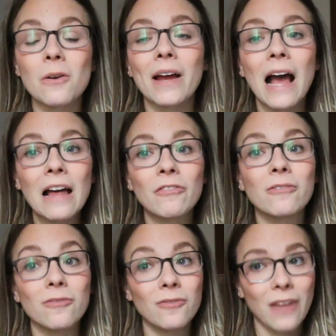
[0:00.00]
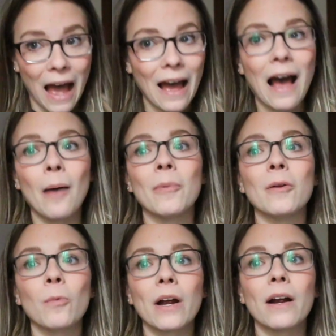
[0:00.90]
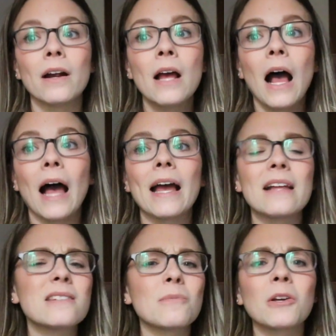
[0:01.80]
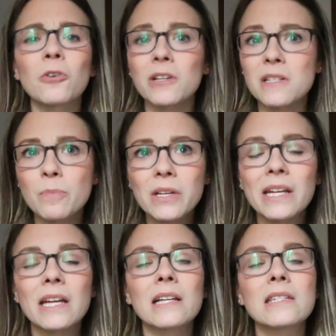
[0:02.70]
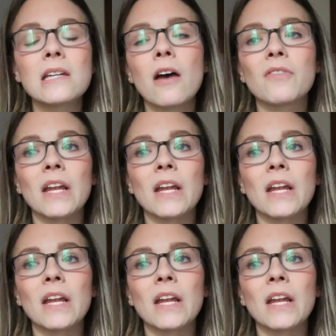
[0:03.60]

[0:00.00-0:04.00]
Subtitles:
So I had that happen where I had some increased bleeding and stuff,